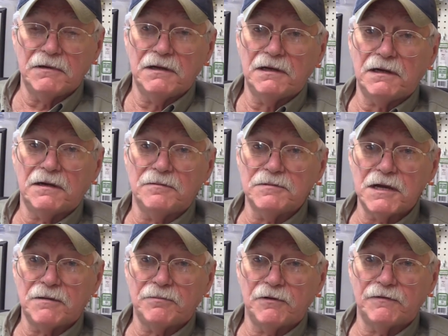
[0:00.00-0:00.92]
and it comes
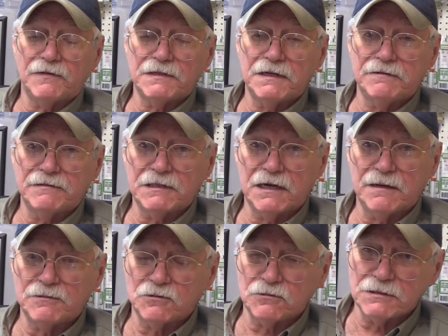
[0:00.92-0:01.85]
out perfect every
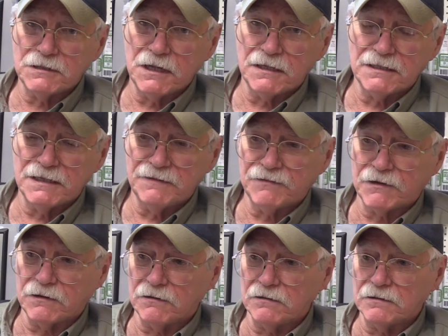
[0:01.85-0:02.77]
time. So it's not
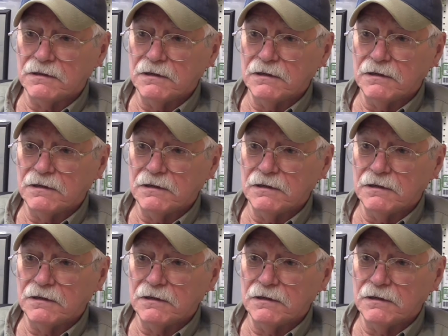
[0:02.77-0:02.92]
difficult.